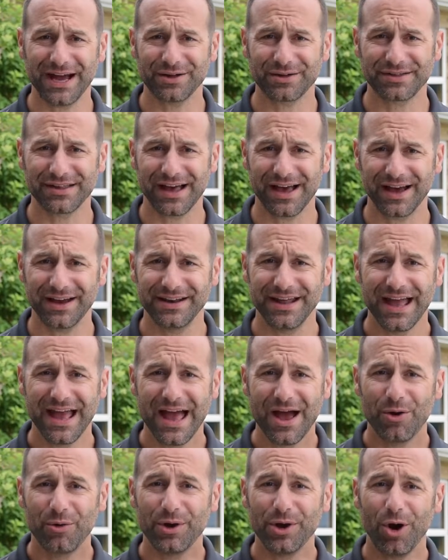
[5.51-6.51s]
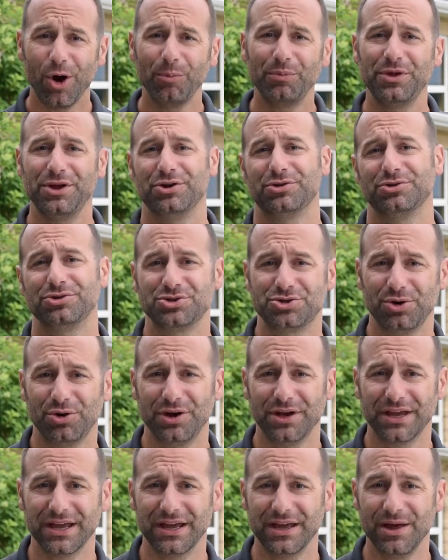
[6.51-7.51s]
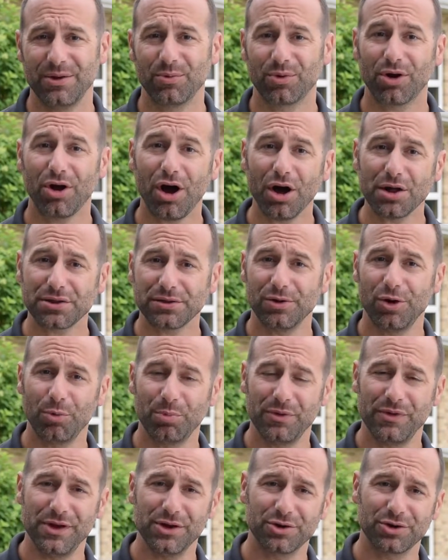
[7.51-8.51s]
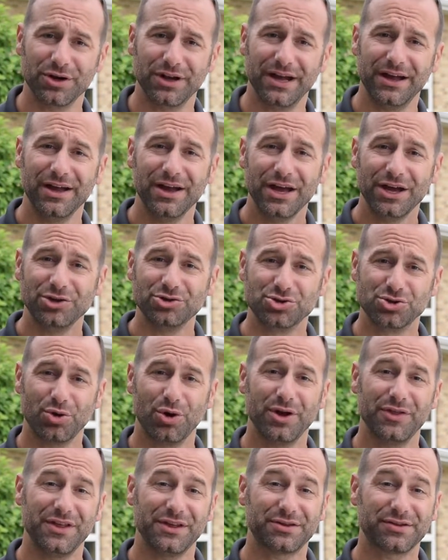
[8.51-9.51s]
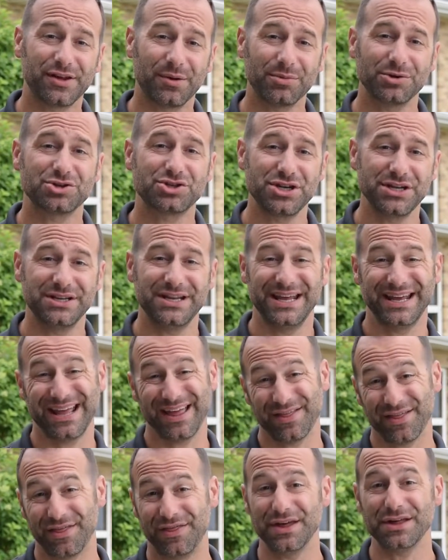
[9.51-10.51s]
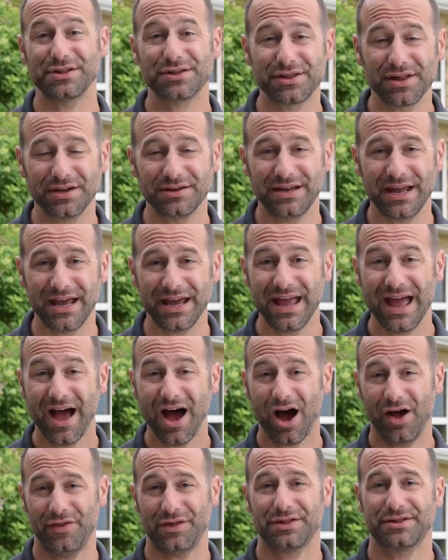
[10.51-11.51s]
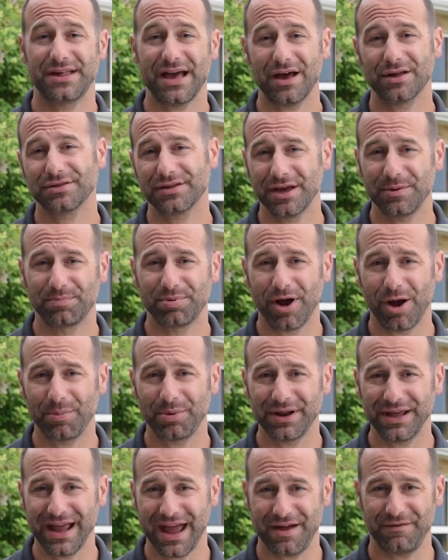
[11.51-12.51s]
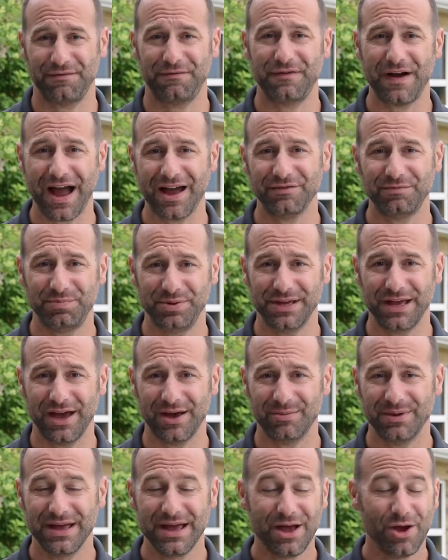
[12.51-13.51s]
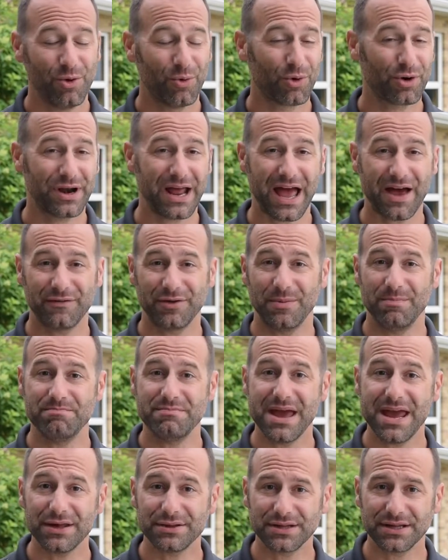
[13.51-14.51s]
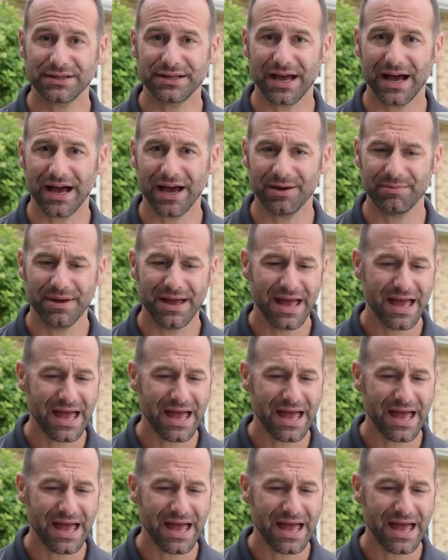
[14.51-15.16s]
outside. We hope that you're enjoying it, and we're also hoping that you're gonna enjoy the summer shindig this Sunday on the Southside property at 5 p.m. We're gonna have an amazing time